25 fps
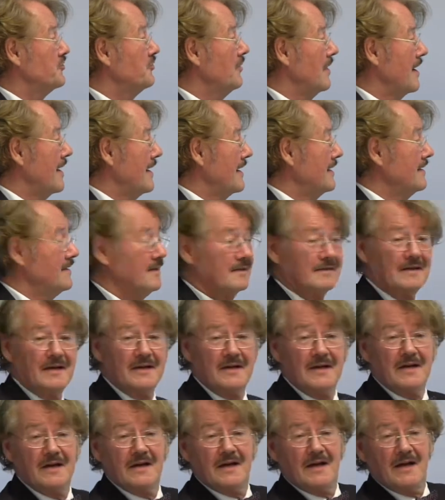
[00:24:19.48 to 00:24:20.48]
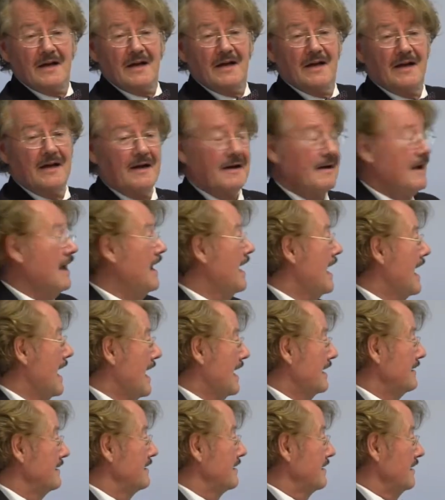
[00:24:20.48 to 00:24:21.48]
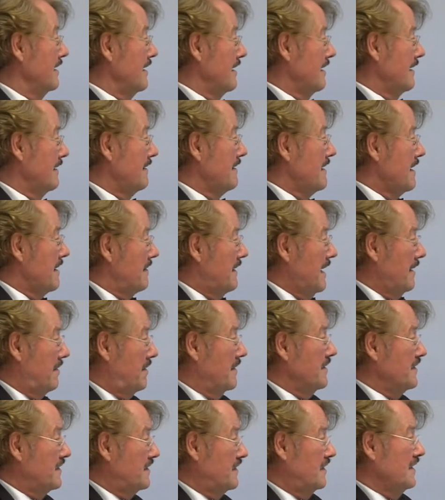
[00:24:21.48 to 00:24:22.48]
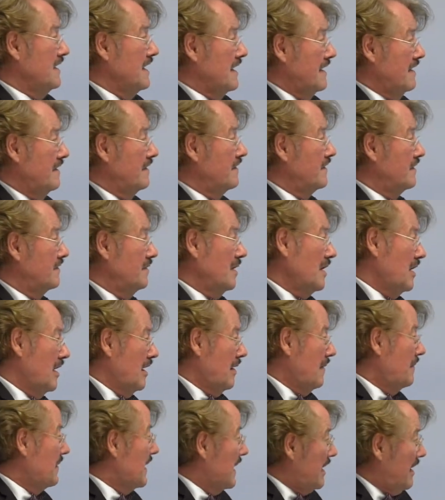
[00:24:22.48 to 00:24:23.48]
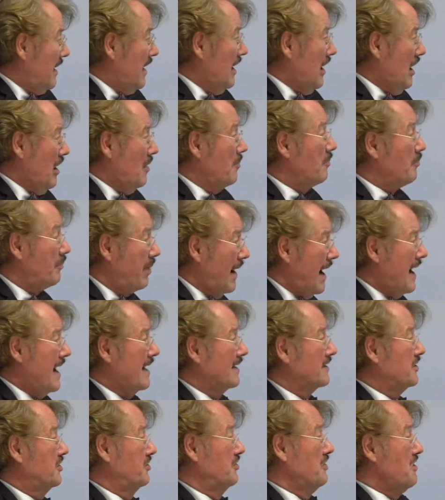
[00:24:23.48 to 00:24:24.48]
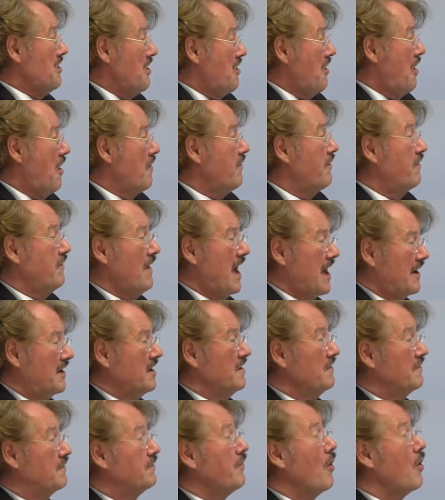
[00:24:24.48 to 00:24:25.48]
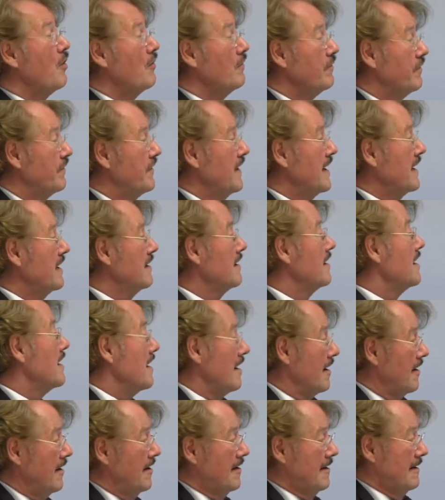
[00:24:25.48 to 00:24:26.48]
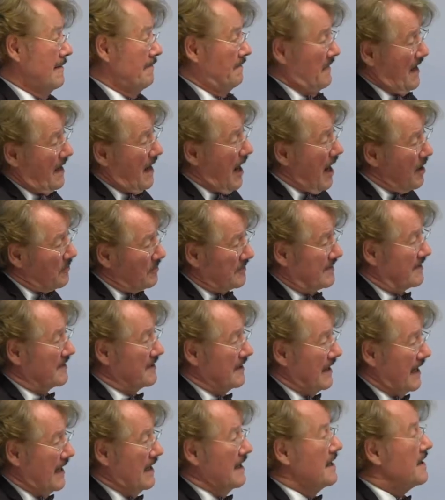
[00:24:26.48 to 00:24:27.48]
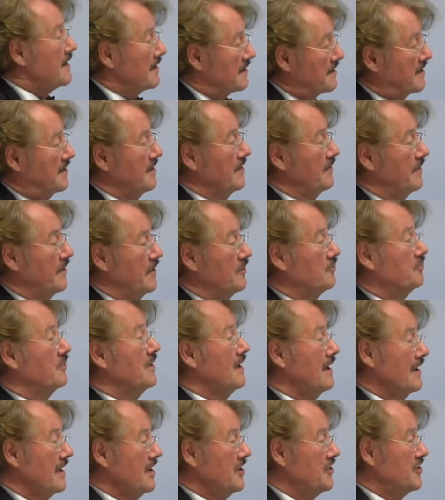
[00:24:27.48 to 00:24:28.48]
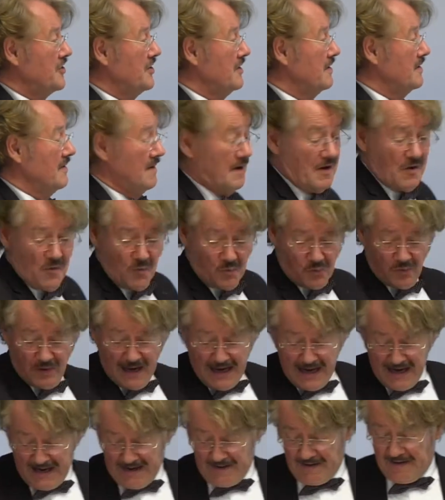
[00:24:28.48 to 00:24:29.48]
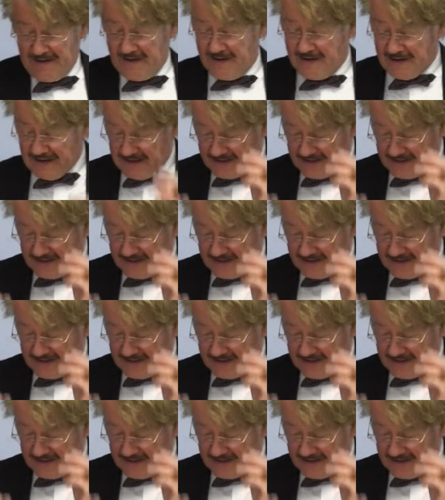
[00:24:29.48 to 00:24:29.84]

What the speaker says: enshrined and that this is part of an evolving, I would say, civil religion where